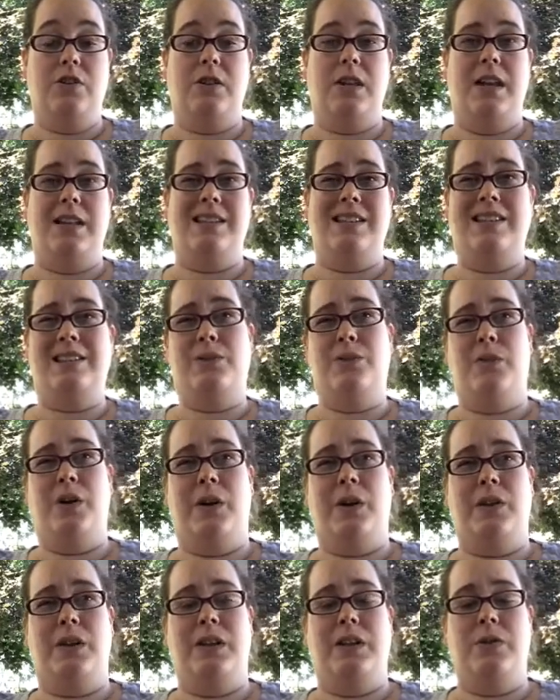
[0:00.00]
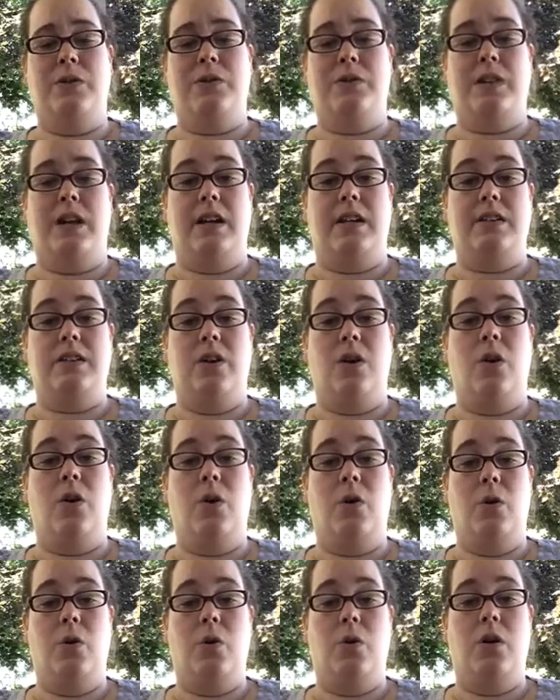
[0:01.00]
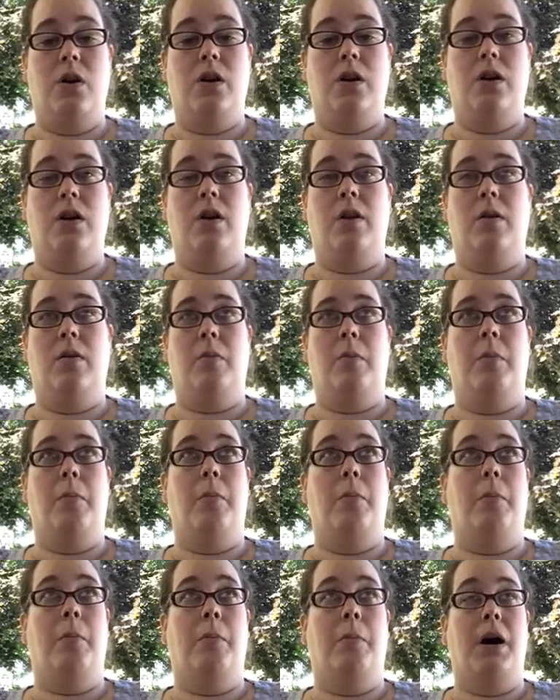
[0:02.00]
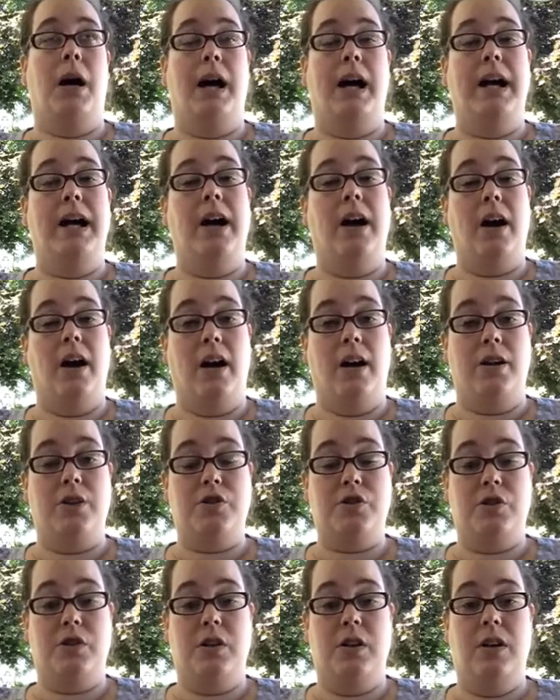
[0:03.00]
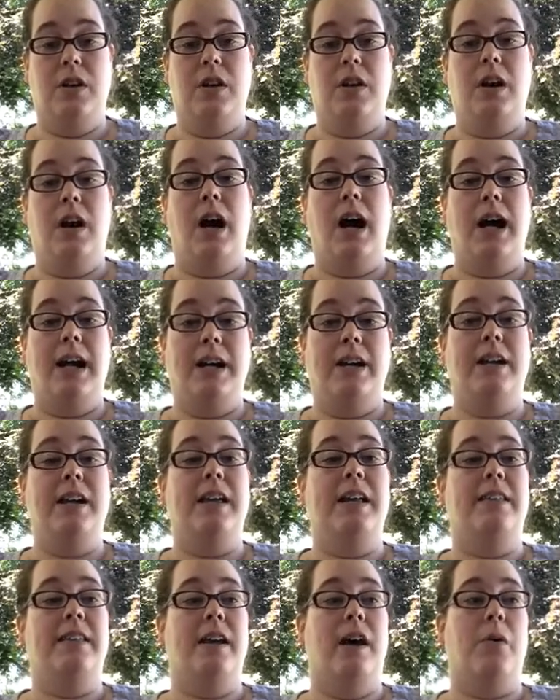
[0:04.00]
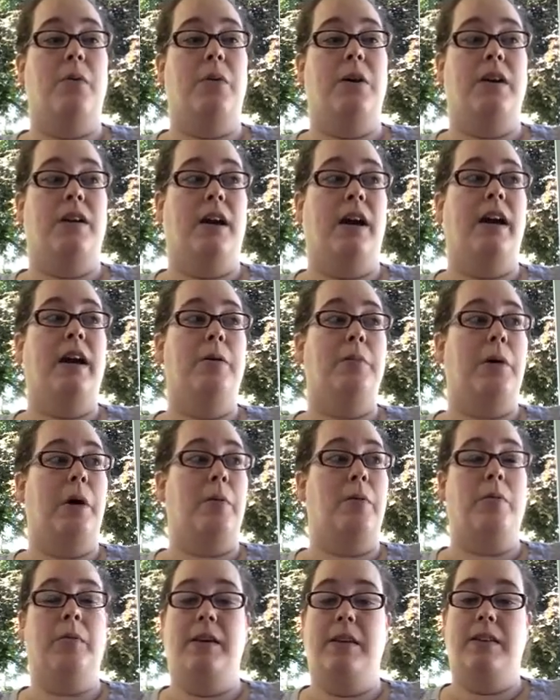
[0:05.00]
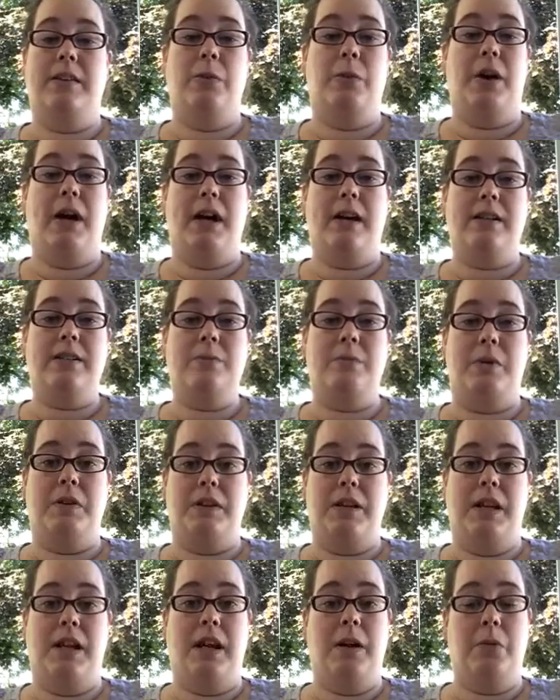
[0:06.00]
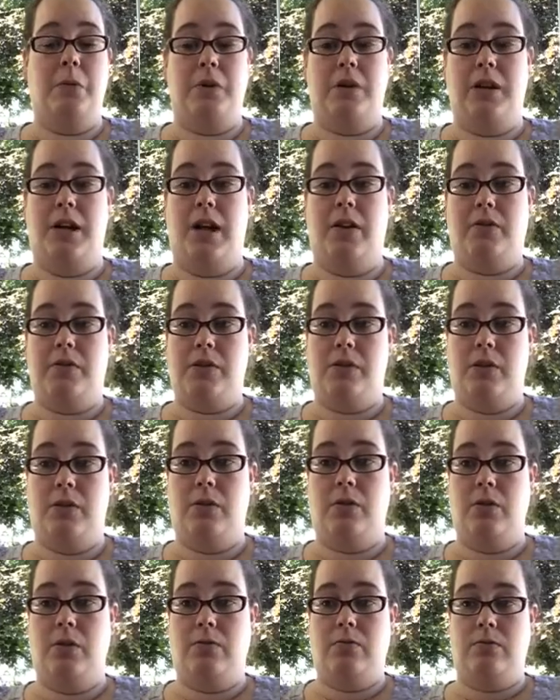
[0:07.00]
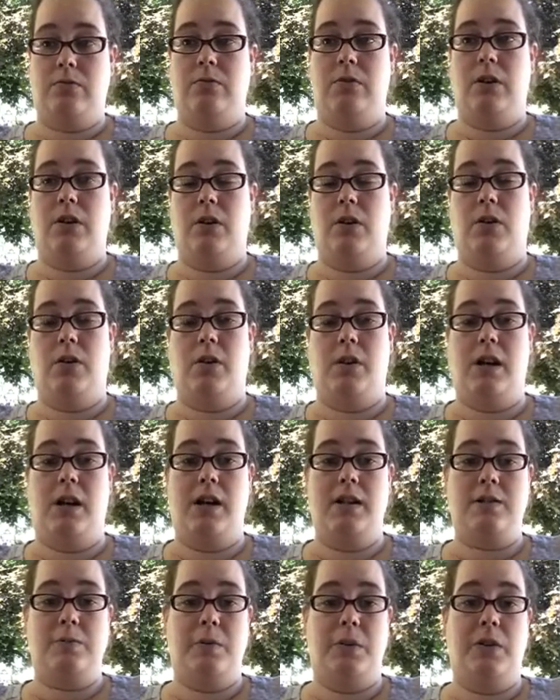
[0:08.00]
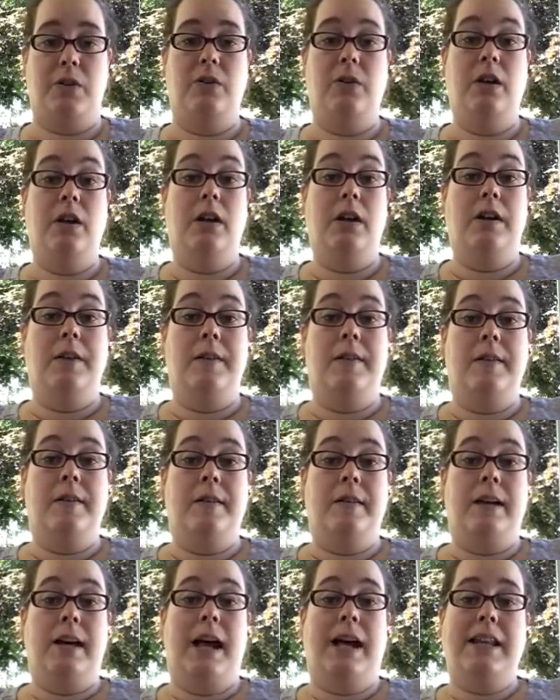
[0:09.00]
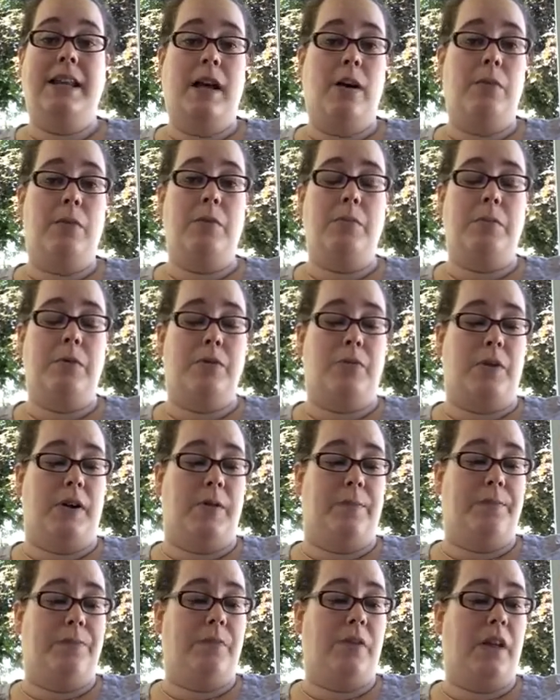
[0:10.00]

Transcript: It's a fairly new scent. Oh my gosh, I could eat that one. I could probably eat the wax, but then I would have to go to the hospital. And that wouldn't be fun.